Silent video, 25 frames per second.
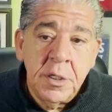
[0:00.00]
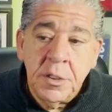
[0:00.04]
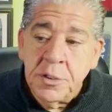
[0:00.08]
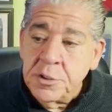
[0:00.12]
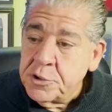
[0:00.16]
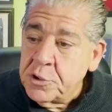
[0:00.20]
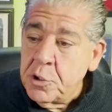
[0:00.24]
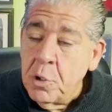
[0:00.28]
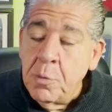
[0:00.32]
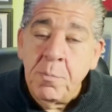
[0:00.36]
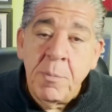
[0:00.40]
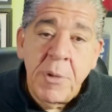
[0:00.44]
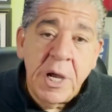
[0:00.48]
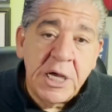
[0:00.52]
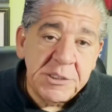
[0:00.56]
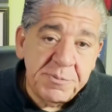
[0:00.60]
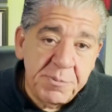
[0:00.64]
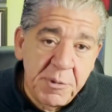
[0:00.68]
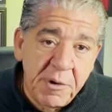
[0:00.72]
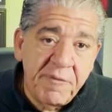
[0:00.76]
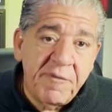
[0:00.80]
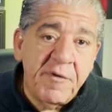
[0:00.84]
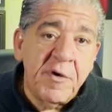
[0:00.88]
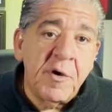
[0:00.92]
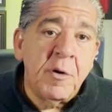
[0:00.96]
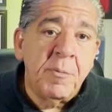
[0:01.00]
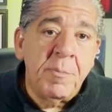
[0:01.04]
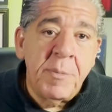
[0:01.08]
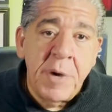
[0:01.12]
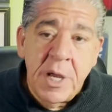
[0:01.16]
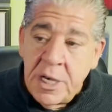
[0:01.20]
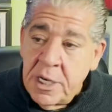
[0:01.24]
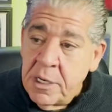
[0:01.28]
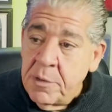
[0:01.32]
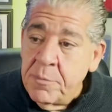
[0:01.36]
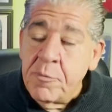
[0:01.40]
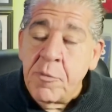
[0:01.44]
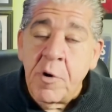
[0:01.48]
So it makes me feel
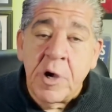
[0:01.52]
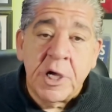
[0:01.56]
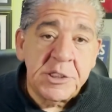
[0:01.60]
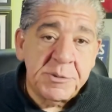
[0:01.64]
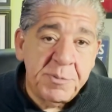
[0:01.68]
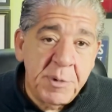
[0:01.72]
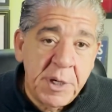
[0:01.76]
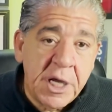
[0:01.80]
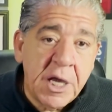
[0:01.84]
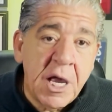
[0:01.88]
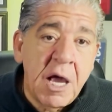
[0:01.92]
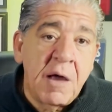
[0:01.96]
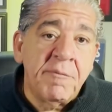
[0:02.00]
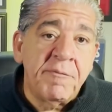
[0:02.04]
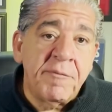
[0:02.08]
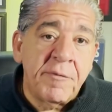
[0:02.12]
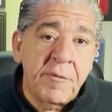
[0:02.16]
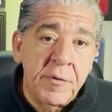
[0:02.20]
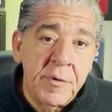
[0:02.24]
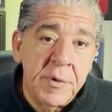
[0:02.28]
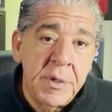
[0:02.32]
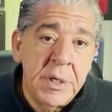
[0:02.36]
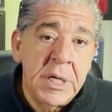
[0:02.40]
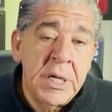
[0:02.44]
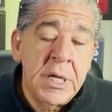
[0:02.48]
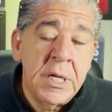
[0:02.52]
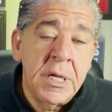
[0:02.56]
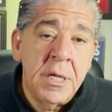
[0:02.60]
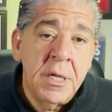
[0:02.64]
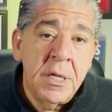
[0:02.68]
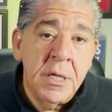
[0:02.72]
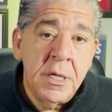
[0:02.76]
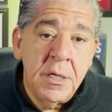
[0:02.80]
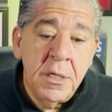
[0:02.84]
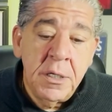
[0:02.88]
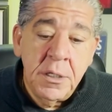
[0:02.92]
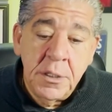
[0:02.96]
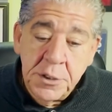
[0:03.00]
better. It brings me comfort.
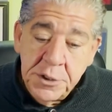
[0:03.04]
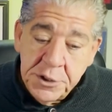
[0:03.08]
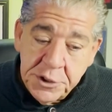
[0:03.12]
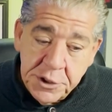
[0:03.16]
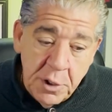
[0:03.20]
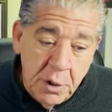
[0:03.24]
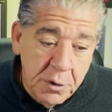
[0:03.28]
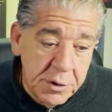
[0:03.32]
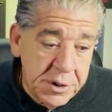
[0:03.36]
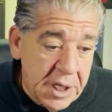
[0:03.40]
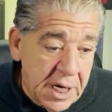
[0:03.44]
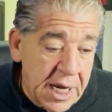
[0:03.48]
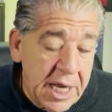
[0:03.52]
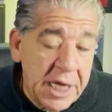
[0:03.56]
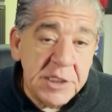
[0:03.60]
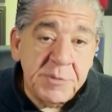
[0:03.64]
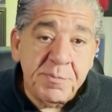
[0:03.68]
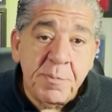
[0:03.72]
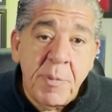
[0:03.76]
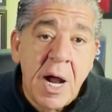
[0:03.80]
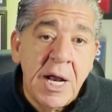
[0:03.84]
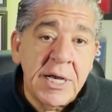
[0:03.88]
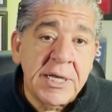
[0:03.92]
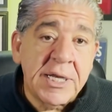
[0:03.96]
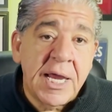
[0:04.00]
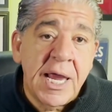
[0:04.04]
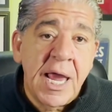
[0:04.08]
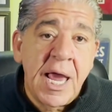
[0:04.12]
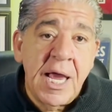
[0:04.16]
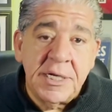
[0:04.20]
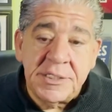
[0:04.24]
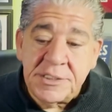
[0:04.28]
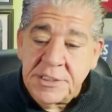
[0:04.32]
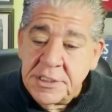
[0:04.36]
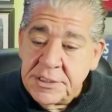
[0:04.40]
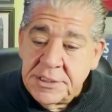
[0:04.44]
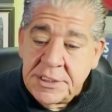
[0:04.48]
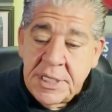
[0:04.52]
So today's
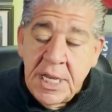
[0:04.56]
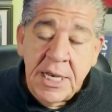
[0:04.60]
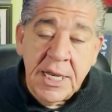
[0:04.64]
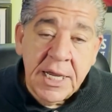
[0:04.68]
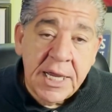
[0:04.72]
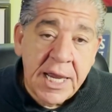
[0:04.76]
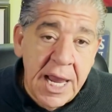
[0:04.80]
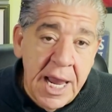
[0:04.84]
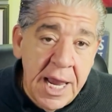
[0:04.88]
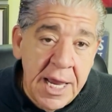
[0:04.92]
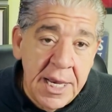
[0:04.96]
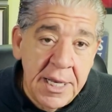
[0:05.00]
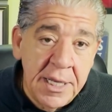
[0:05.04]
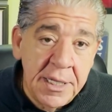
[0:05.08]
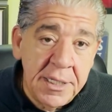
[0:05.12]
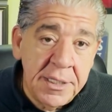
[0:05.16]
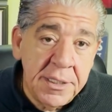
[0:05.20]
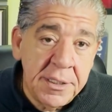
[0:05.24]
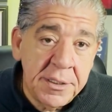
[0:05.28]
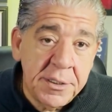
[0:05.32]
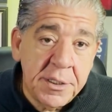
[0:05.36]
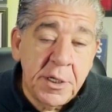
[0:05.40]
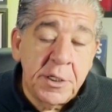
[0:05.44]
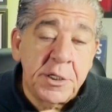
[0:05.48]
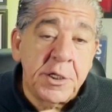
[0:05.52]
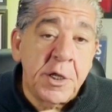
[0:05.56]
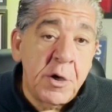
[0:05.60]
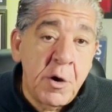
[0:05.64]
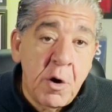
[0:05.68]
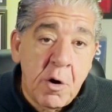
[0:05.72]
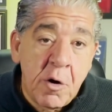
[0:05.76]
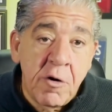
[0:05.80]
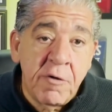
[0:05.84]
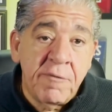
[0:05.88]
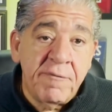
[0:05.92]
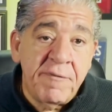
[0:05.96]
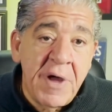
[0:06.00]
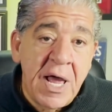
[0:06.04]
podcast is dedicated to
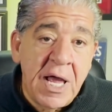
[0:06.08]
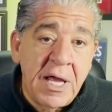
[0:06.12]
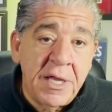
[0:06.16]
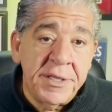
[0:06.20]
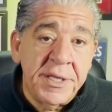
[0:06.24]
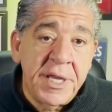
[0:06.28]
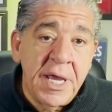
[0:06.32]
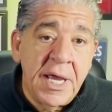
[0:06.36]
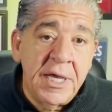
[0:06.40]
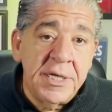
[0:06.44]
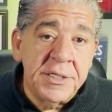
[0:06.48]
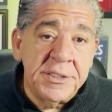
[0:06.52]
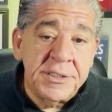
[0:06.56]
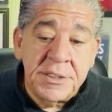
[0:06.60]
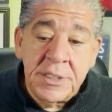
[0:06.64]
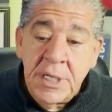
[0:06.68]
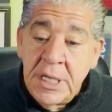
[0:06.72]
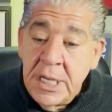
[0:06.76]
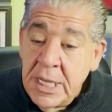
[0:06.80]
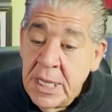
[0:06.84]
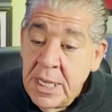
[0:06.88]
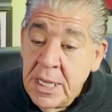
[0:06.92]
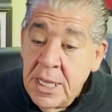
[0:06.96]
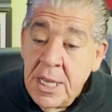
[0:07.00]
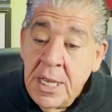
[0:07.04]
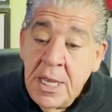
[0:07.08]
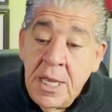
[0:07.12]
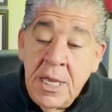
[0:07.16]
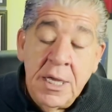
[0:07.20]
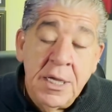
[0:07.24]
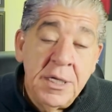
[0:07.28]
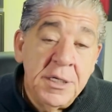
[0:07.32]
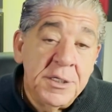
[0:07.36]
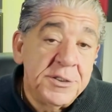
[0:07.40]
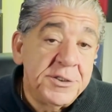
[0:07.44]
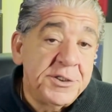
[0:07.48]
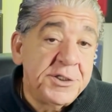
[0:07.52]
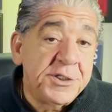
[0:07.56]
Denora Valdez.
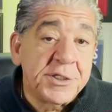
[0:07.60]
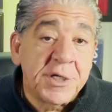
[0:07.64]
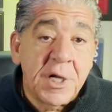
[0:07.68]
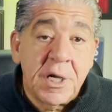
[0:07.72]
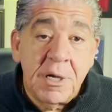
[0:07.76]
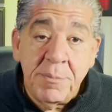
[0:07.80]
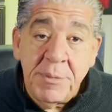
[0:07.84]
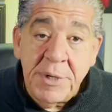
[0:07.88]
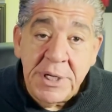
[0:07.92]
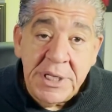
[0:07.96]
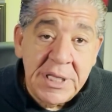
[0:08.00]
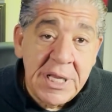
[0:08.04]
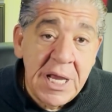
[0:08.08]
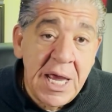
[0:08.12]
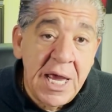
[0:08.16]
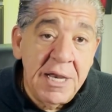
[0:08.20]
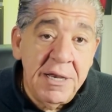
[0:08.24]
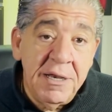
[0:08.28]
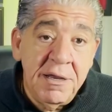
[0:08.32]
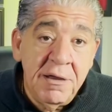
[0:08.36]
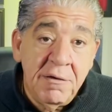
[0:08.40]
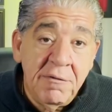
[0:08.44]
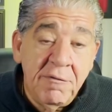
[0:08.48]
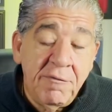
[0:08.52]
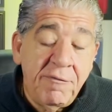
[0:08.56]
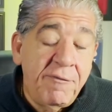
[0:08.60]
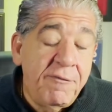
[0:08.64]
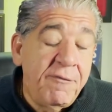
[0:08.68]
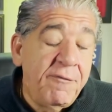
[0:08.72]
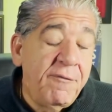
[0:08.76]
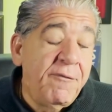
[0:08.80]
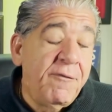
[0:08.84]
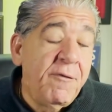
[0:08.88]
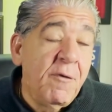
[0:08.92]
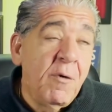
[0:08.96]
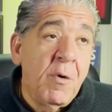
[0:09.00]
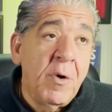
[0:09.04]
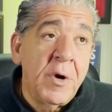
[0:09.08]
She's going to be dead
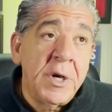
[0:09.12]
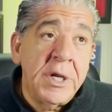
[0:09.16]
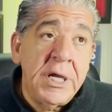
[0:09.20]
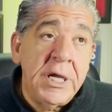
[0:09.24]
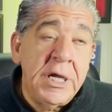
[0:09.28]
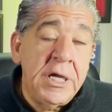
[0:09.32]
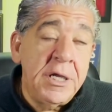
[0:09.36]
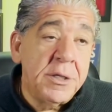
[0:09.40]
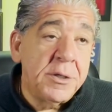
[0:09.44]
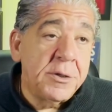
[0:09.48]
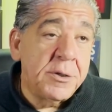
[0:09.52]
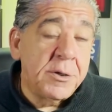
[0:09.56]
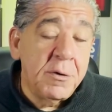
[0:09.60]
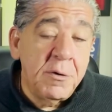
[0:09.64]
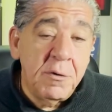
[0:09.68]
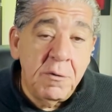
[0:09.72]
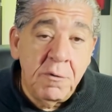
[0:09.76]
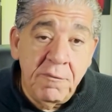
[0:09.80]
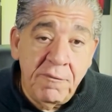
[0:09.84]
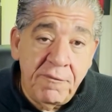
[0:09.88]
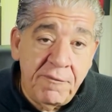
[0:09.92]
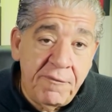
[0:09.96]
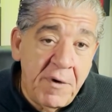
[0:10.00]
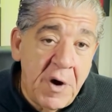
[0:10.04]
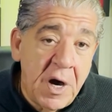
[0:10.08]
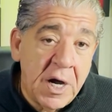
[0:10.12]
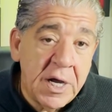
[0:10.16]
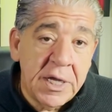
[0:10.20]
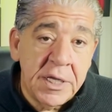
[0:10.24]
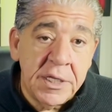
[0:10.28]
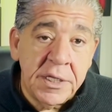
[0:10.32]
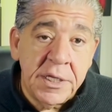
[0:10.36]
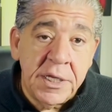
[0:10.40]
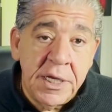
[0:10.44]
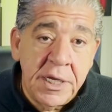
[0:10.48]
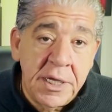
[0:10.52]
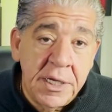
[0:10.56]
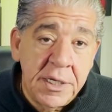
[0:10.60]
42
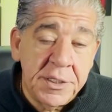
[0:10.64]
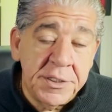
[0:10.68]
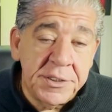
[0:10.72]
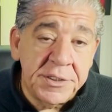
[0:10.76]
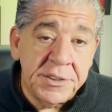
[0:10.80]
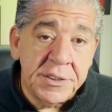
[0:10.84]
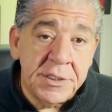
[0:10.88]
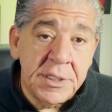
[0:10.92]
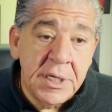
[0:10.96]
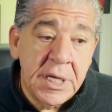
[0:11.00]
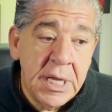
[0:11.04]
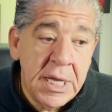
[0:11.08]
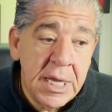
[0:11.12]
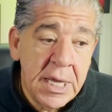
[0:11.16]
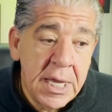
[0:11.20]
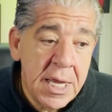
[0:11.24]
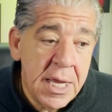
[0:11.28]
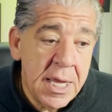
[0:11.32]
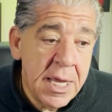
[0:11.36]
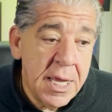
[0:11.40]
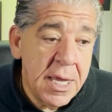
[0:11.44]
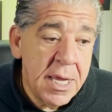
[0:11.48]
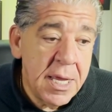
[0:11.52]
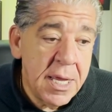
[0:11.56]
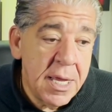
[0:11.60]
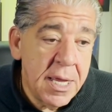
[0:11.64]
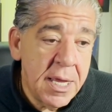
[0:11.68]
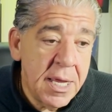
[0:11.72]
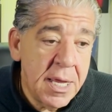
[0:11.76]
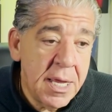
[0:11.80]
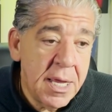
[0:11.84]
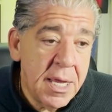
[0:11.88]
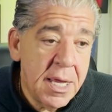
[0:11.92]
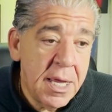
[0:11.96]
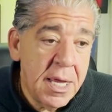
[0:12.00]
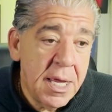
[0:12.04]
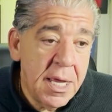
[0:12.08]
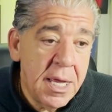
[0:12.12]
fucking years
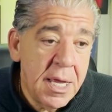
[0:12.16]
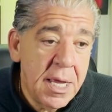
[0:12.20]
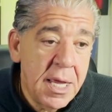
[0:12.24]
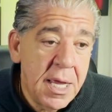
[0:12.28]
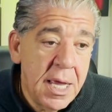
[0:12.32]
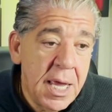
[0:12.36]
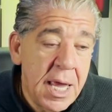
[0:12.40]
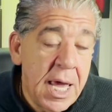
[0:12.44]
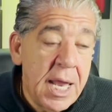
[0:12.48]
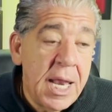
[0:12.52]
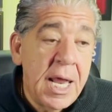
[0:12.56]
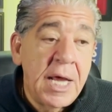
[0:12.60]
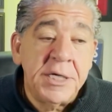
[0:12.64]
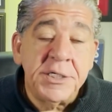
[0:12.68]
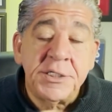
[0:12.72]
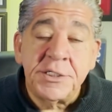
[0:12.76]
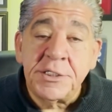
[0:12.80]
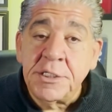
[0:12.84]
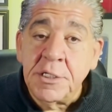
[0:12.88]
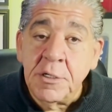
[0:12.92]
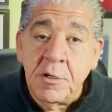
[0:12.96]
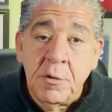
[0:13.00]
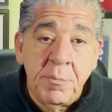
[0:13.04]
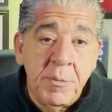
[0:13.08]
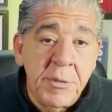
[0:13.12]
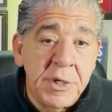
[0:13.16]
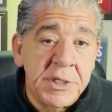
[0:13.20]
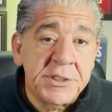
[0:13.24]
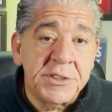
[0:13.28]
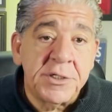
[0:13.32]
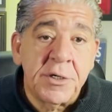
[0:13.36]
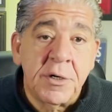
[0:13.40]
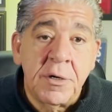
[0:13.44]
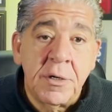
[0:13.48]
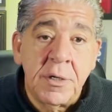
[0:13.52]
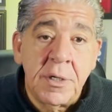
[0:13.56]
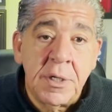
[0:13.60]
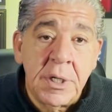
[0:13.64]
and I still miss
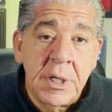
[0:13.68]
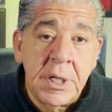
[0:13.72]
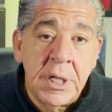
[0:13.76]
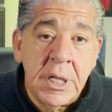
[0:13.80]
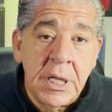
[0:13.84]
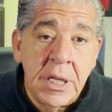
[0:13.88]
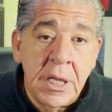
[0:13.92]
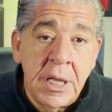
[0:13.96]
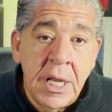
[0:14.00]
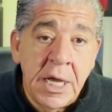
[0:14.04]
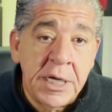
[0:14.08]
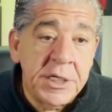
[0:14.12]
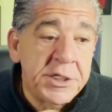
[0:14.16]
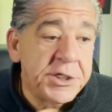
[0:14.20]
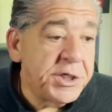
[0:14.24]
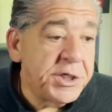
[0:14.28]
her like